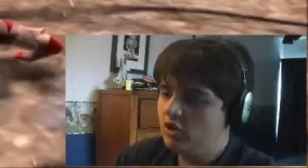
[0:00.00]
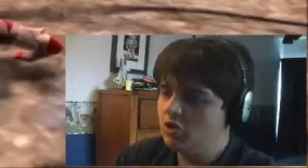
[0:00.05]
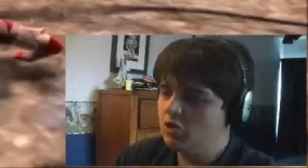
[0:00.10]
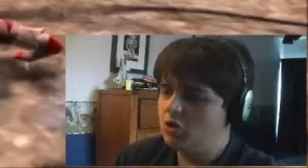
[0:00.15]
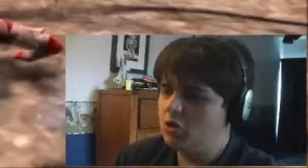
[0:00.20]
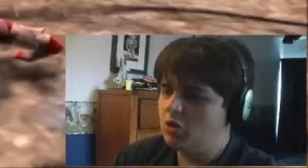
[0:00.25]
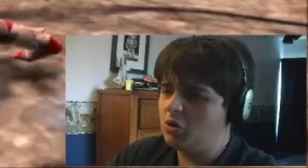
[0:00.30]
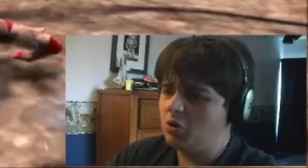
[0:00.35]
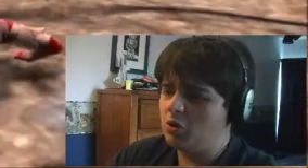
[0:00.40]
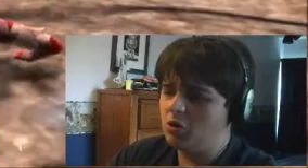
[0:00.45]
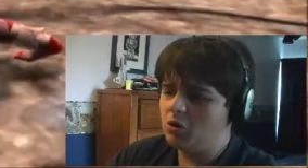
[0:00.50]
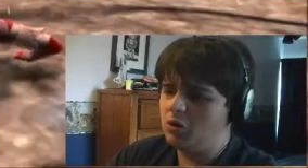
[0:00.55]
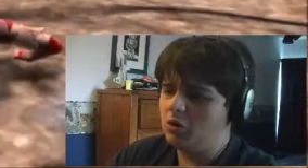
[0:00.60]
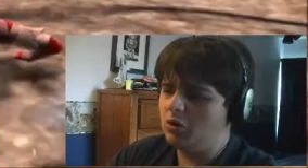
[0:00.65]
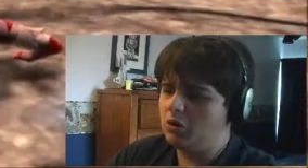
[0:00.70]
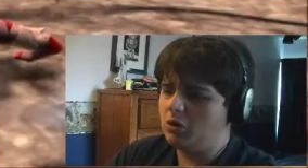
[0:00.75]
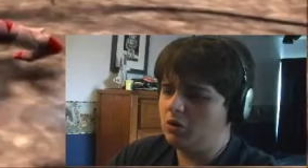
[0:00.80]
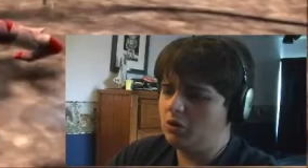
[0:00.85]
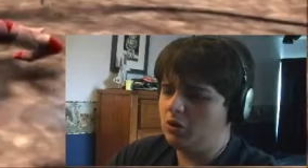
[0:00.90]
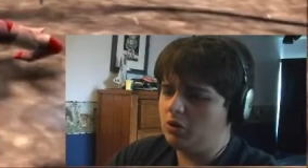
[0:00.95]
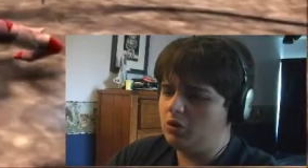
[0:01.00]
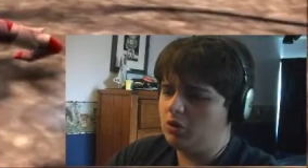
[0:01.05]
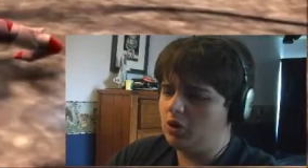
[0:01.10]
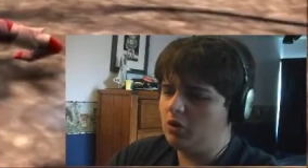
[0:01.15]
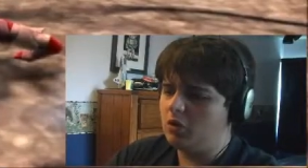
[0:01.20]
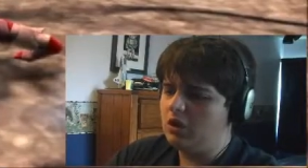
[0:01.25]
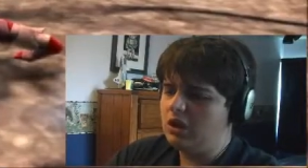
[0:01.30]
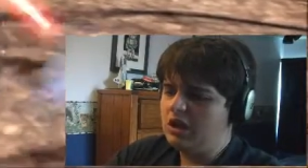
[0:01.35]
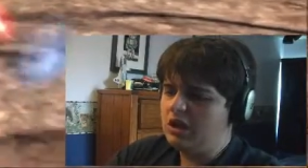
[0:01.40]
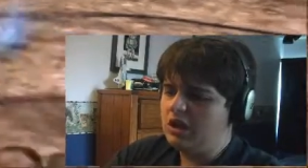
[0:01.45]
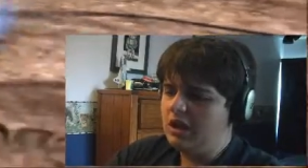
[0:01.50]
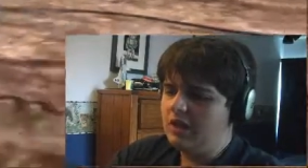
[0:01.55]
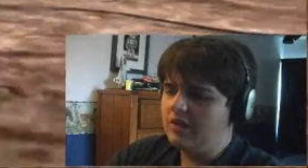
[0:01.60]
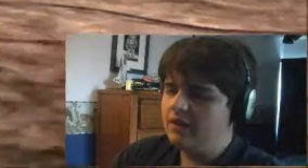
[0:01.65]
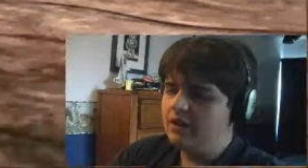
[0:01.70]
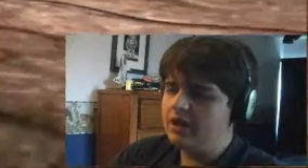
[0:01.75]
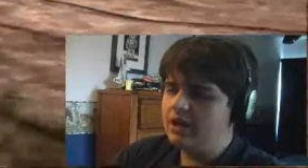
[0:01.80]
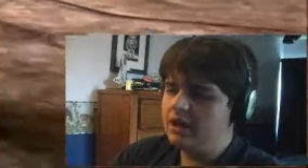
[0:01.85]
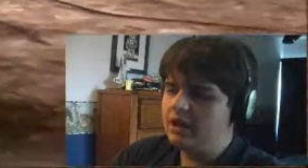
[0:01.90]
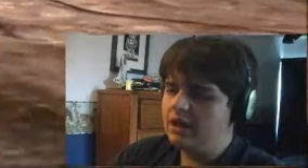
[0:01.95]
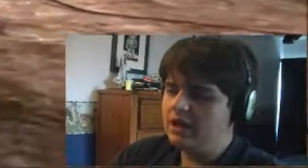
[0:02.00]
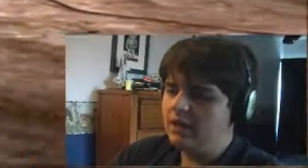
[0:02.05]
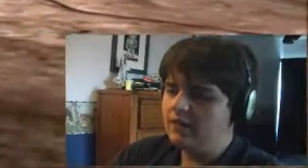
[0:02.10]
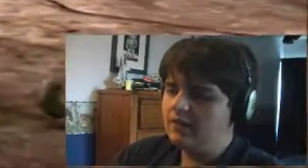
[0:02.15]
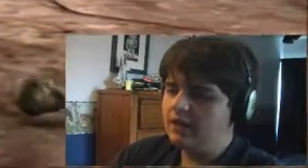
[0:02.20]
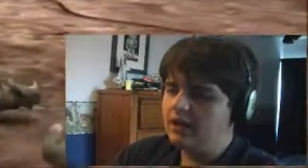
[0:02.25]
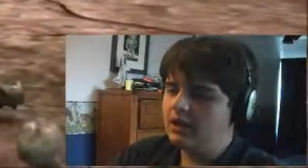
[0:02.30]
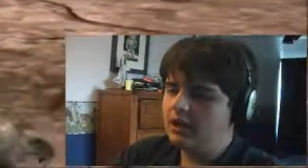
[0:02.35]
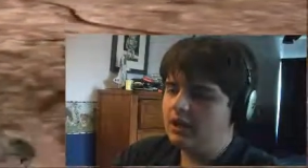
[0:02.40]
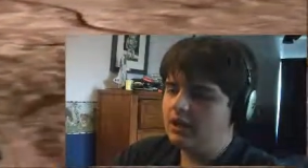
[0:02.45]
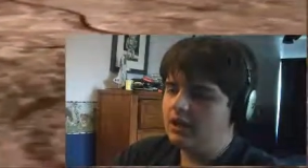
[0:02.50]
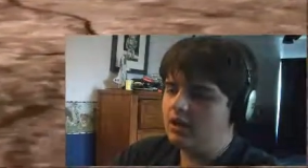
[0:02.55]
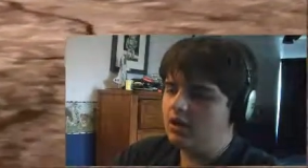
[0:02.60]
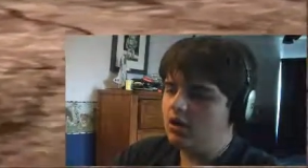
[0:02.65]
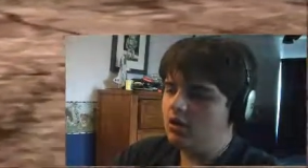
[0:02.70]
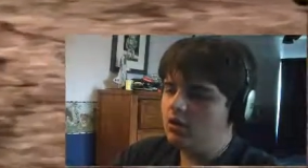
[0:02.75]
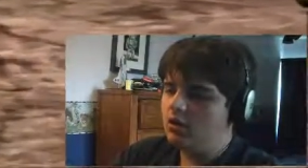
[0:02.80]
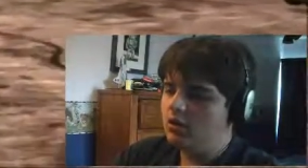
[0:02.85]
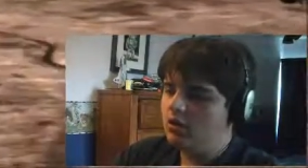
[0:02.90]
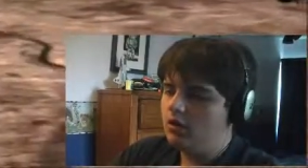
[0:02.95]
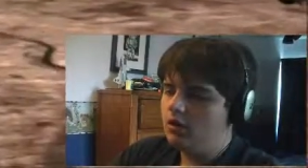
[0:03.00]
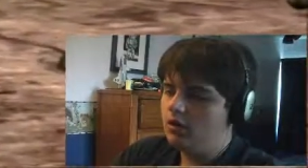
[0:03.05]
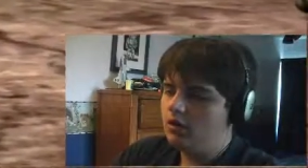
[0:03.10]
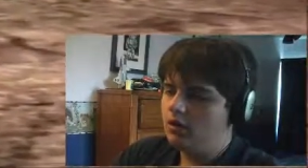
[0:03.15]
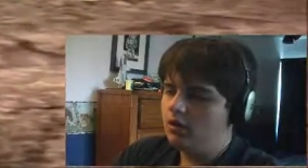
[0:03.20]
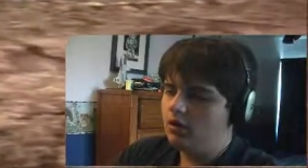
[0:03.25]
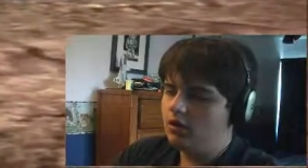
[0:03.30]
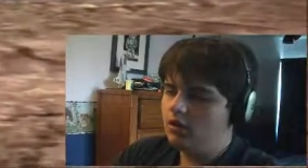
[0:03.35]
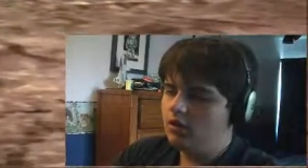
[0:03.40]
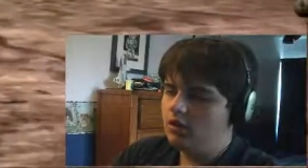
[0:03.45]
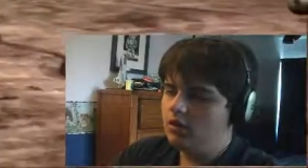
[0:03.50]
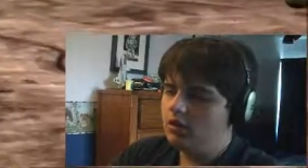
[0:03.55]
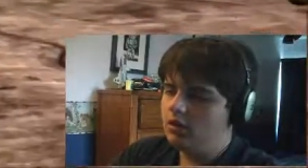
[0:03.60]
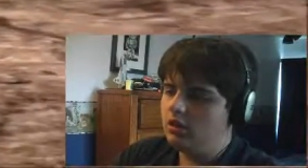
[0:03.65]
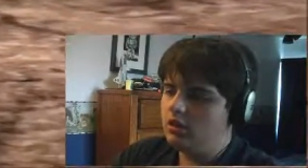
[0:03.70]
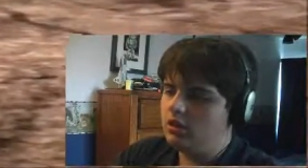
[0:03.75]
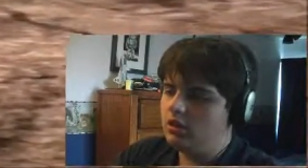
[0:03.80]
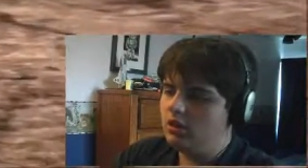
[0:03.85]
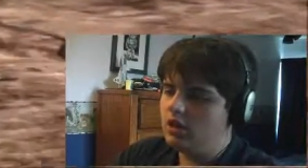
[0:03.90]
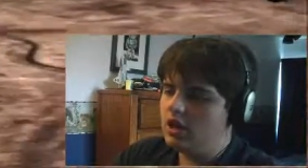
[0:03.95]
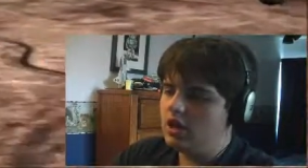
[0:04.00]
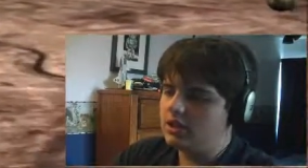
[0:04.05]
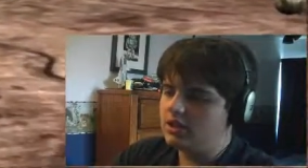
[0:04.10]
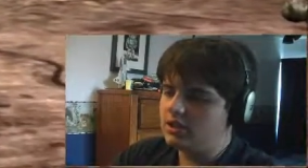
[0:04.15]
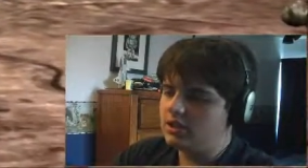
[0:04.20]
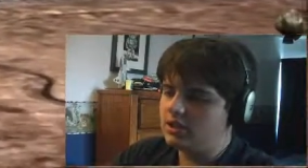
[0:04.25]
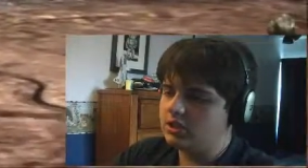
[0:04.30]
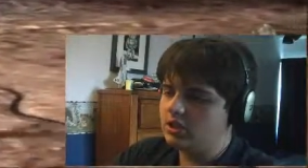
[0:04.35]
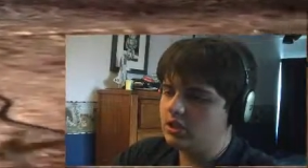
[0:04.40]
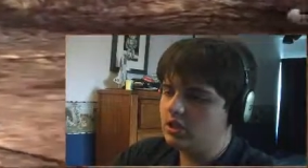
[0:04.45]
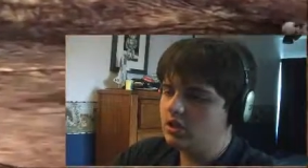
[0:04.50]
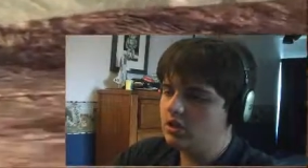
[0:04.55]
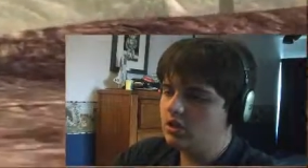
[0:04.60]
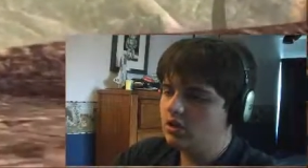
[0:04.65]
Go, go, go, go, go, go, And then you gotta, and then you gotta go. Yes!